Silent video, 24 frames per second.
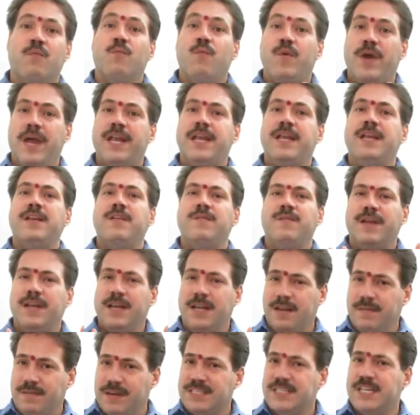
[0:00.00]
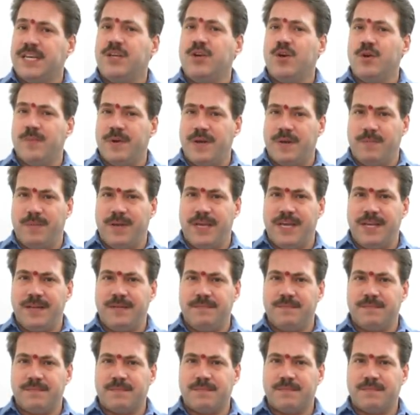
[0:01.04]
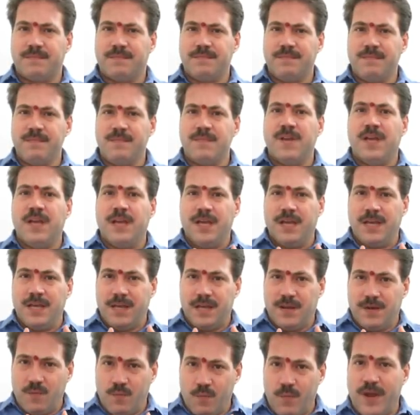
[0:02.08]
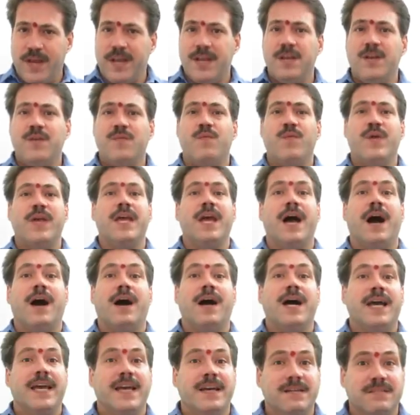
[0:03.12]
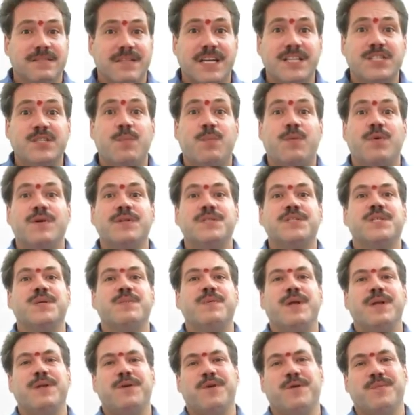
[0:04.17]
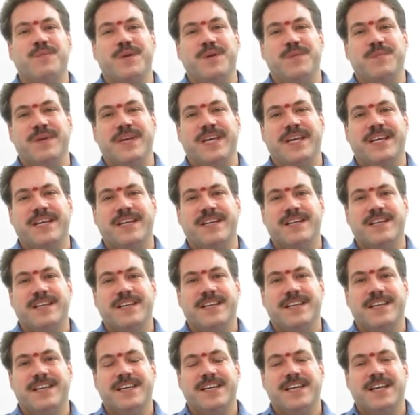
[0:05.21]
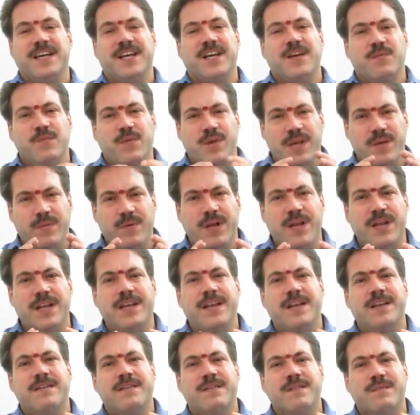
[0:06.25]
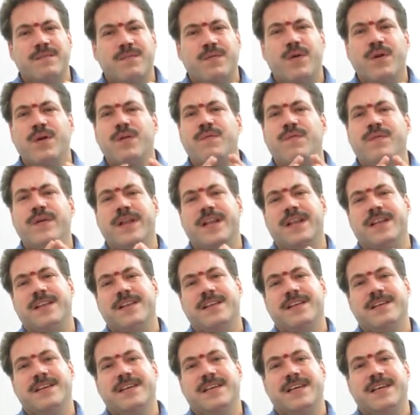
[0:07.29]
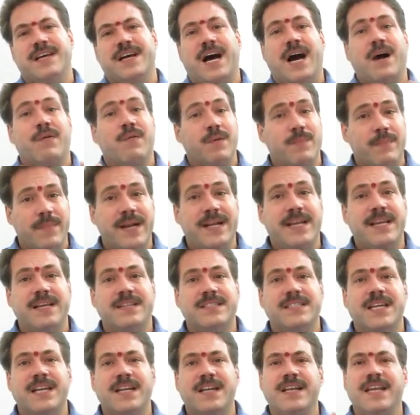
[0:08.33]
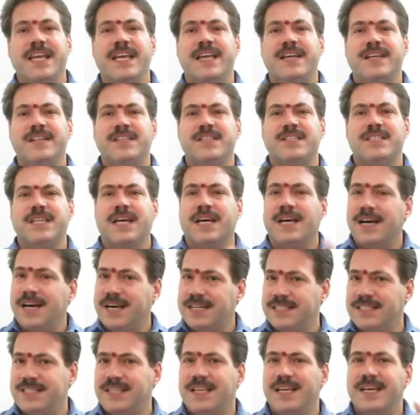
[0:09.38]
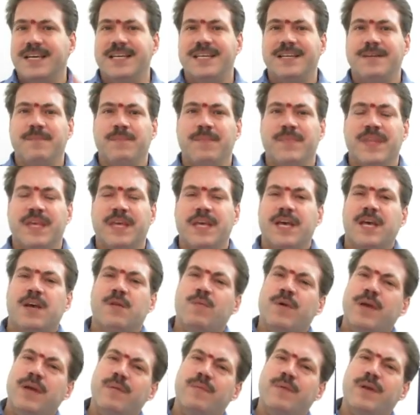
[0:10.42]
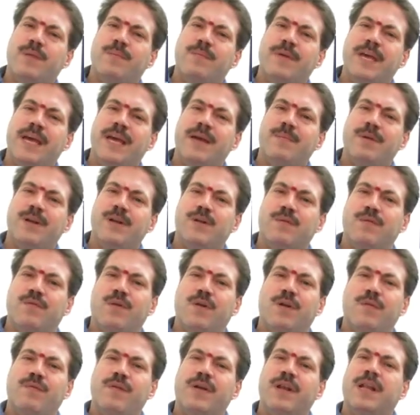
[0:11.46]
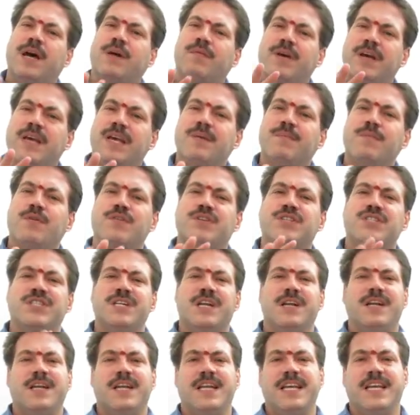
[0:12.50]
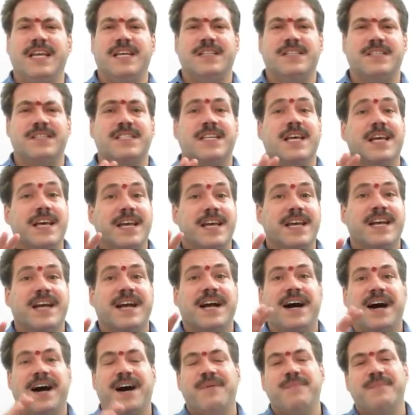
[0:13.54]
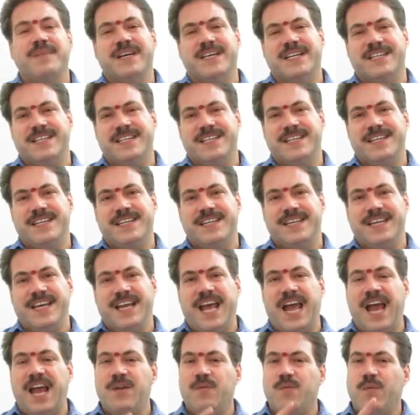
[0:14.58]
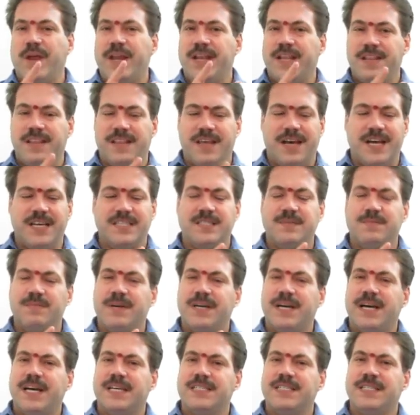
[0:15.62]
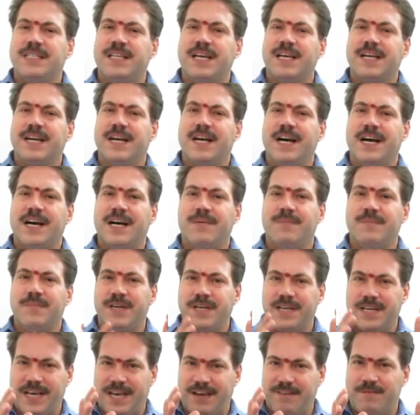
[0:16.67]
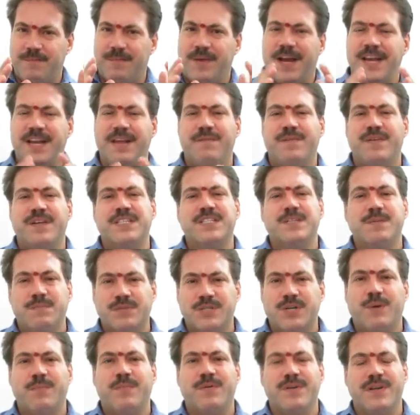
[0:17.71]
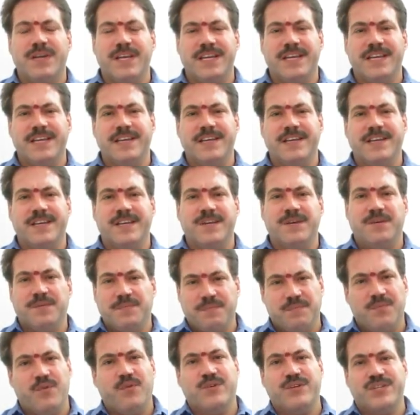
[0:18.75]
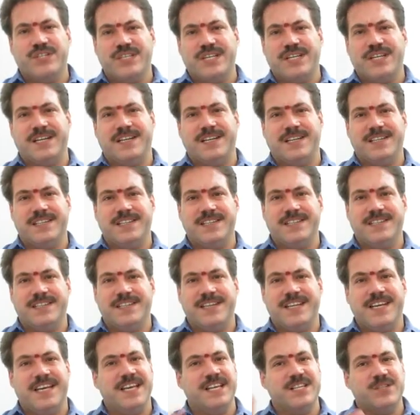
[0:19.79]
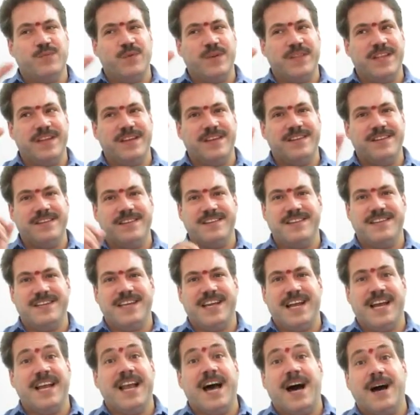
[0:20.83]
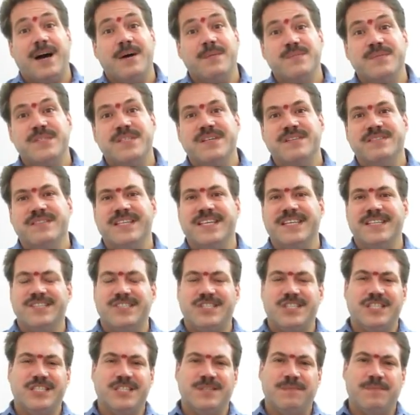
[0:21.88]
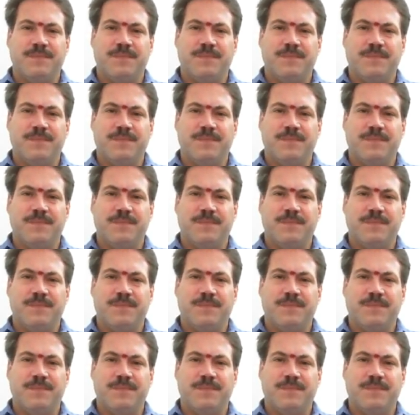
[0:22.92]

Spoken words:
When we live as a human being, when we are a responsible human being, we will fulfill our material needs, Artha. We will be able to fulfill our emotional needs, Kama. And when Dharma, Artha, Kama have manifest properly, Moksha is within an arm's reach.